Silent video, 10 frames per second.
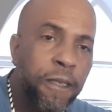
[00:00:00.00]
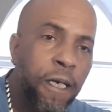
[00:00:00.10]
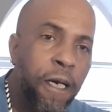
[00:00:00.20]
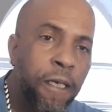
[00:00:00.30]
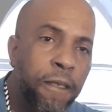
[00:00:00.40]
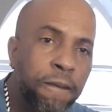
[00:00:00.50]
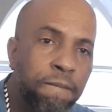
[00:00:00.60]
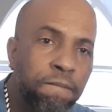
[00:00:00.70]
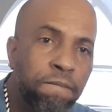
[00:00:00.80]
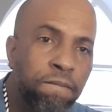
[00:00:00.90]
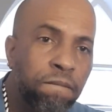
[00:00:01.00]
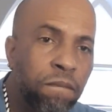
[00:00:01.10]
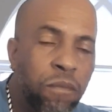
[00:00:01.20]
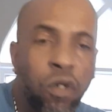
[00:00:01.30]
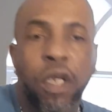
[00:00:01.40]
And
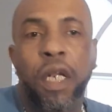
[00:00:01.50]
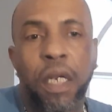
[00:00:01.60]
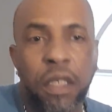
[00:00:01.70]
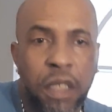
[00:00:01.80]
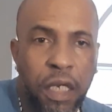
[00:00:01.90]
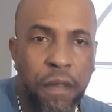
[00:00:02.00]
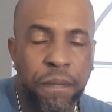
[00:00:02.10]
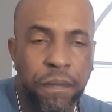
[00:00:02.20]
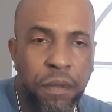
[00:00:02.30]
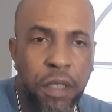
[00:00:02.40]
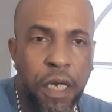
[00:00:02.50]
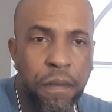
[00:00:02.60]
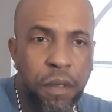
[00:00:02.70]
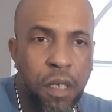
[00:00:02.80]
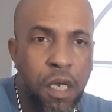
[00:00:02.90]
you're in the thing. Yeah?
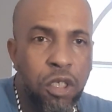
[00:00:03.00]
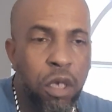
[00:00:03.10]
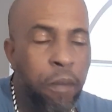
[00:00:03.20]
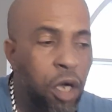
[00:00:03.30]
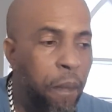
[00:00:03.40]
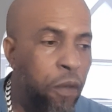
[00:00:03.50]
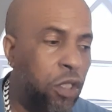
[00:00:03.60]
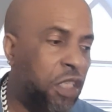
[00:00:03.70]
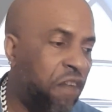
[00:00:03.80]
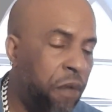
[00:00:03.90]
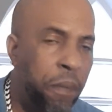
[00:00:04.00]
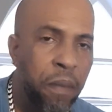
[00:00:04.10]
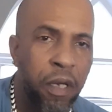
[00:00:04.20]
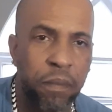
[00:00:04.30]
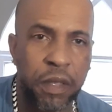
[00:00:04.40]
So big up on yourself, my
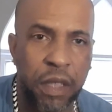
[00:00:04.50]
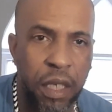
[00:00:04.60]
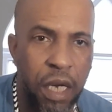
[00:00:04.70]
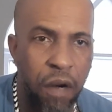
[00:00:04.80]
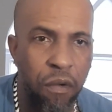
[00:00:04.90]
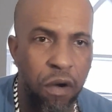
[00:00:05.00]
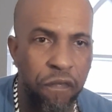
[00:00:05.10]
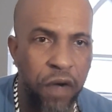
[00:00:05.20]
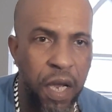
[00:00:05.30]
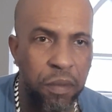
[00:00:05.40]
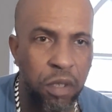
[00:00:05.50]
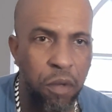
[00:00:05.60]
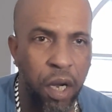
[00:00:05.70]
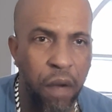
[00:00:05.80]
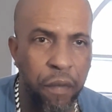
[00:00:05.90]
people. As I say, I work vibes, so
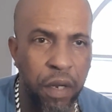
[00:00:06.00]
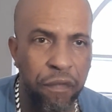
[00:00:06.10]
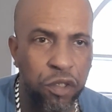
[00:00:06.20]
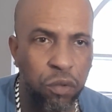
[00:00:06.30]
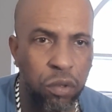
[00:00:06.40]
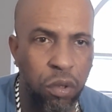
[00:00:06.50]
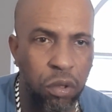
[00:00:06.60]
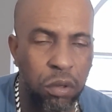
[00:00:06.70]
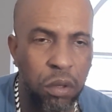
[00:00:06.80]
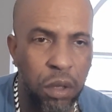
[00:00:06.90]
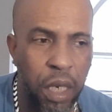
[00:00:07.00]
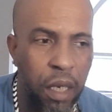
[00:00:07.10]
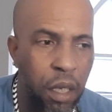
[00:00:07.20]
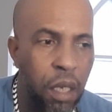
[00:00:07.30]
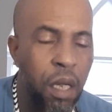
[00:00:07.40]
you get ready for shoot out. Yeah?
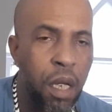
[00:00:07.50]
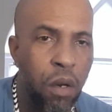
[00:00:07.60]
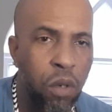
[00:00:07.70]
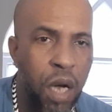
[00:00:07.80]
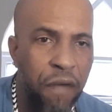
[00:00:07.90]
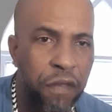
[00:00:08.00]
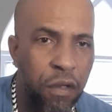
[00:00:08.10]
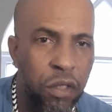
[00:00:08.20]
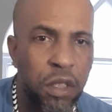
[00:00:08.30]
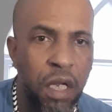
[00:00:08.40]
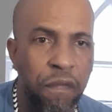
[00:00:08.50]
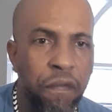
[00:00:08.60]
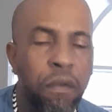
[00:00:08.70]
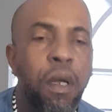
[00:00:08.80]
Look after yourself.